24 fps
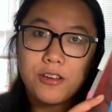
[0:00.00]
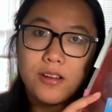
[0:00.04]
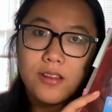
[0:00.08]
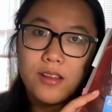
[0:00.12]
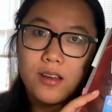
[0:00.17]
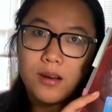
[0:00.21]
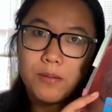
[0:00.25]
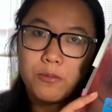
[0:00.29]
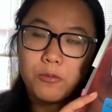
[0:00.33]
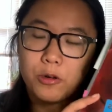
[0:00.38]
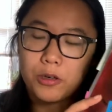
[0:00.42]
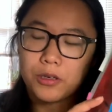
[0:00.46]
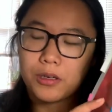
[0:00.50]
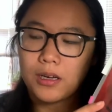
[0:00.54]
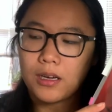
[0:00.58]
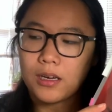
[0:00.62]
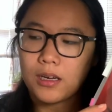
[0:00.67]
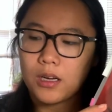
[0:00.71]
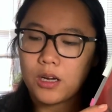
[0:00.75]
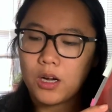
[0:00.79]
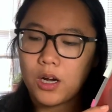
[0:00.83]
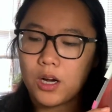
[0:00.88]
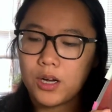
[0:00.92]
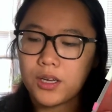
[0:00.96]
that I'm working
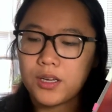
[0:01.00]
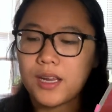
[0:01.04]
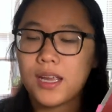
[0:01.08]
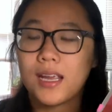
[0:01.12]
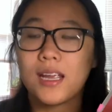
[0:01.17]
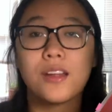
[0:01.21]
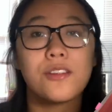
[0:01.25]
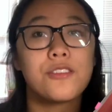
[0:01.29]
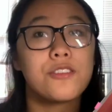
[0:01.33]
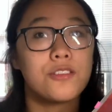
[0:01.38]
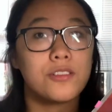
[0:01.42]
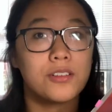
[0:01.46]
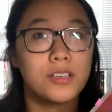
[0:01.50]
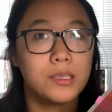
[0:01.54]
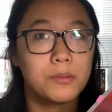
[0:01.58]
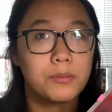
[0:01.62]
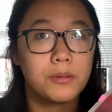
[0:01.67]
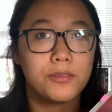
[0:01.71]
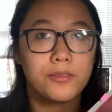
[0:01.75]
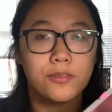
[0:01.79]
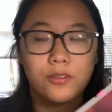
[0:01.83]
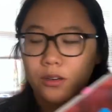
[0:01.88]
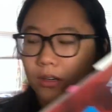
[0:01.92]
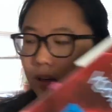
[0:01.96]
on answering
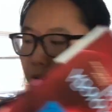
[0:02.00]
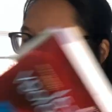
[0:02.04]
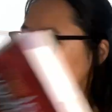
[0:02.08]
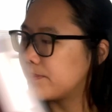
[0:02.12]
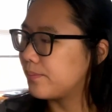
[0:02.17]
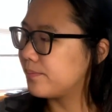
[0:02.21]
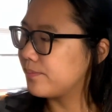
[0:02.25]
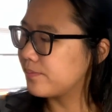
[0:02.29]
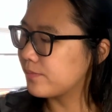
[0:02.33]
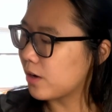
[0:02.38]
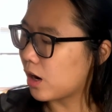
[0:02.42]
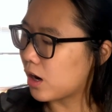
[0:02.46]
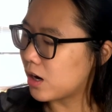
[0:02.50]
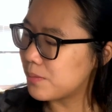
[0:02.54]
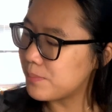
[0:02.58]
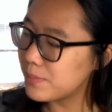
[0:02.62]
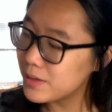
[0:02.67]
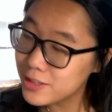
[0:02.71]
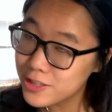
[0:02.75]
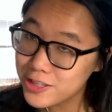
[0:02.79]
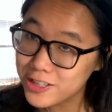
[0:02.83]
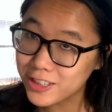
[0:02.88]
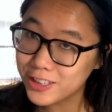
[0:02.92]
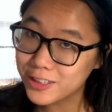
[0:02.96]
before our
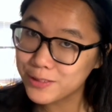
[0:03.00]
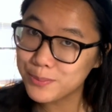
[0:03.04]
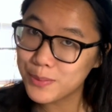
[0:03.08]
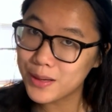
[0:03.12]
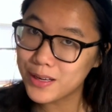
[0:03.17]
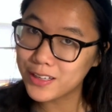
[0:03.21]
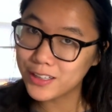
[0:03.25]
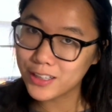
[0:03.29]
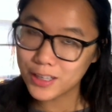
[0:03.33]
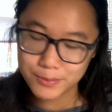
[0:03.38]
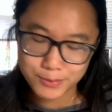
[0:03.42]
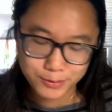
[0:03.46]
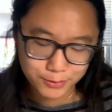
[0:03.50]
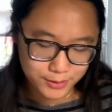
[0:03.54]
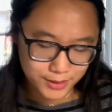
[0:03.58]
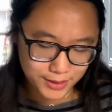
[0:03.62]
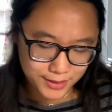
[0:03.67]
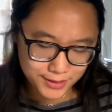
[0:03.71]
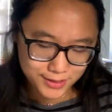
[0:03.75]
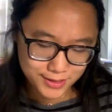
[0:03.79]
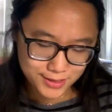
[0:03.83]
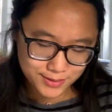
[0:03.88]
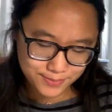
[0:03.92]
midterm in a couple weeks.